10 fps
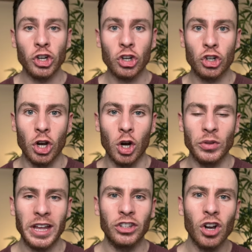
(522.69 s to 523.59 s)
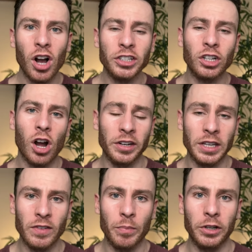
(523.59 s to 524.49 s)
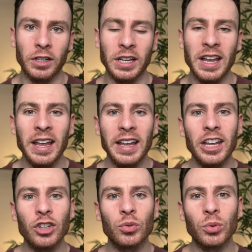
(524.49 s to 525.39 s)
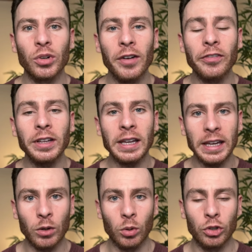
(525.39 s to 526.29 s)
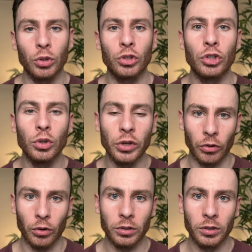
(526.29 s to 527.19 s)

has shown that dogs' cognitive ability is roughly equal to a 2-year-old,